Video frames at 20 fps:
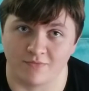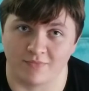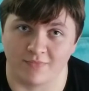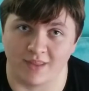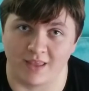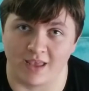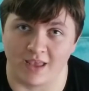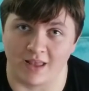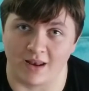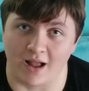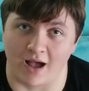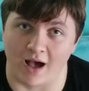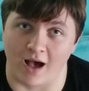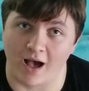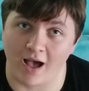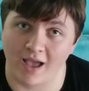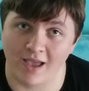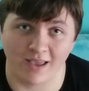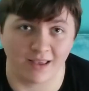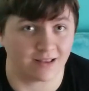And
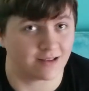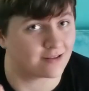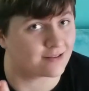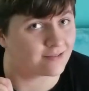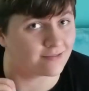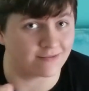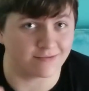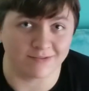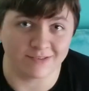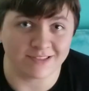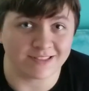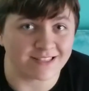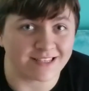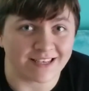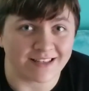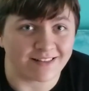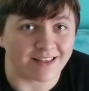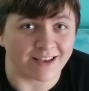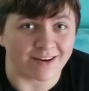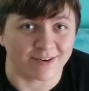I see you
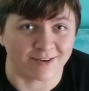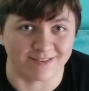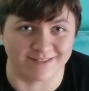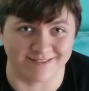later.